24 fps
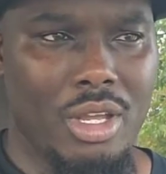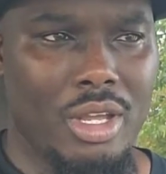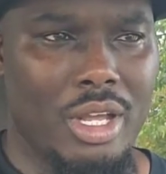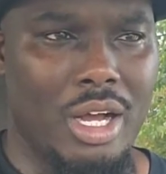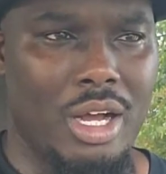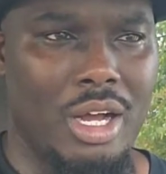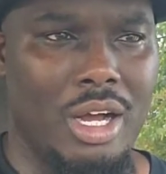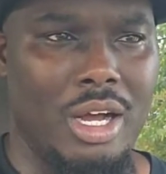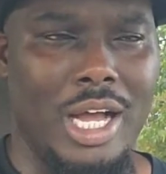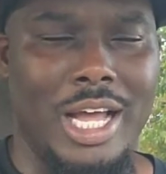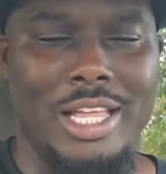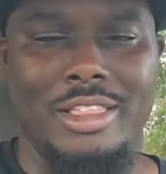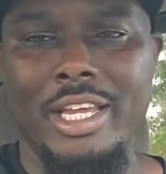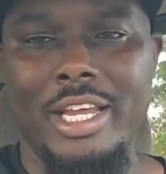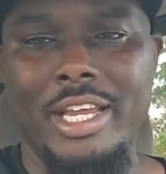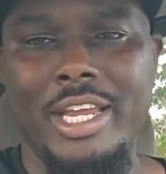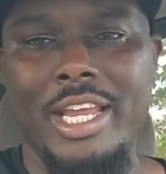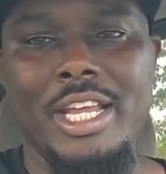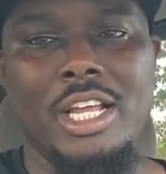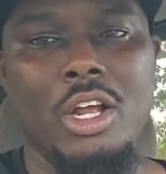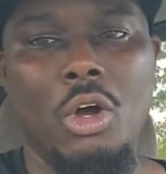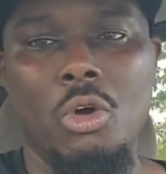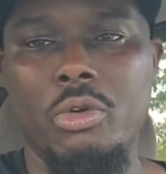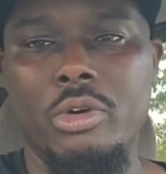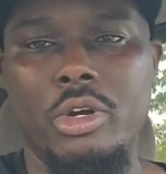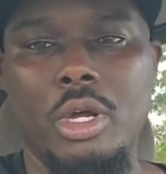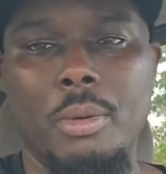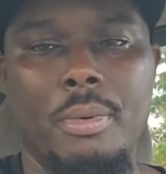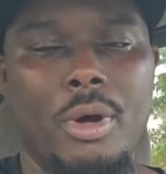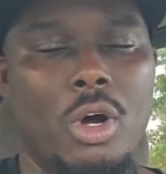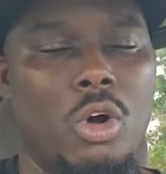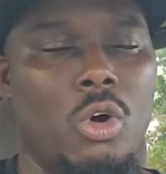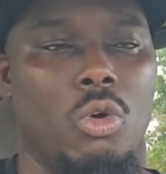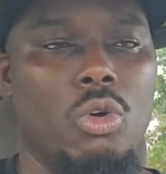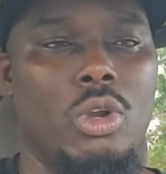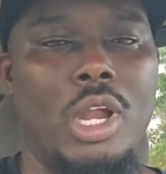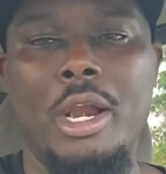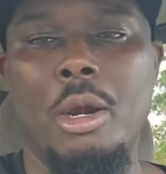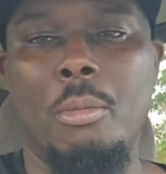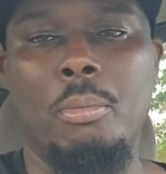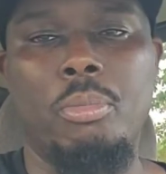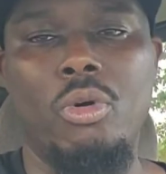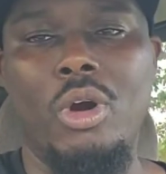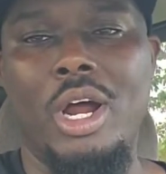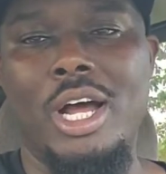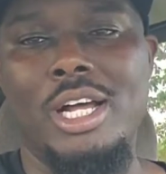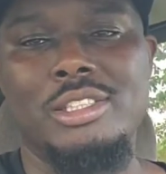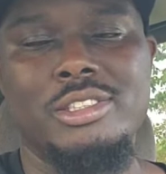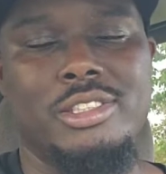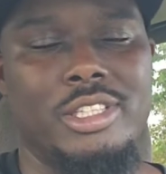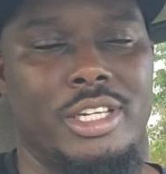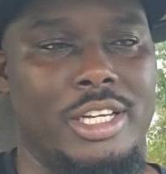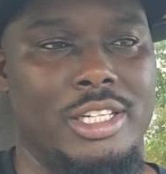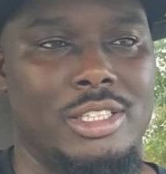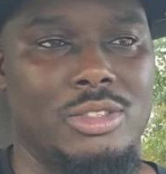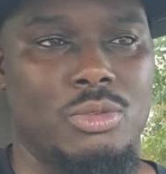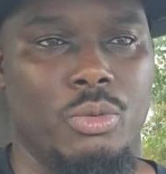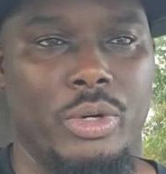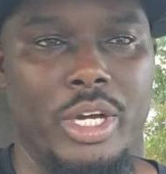uh, I think he holding up a whole lot of process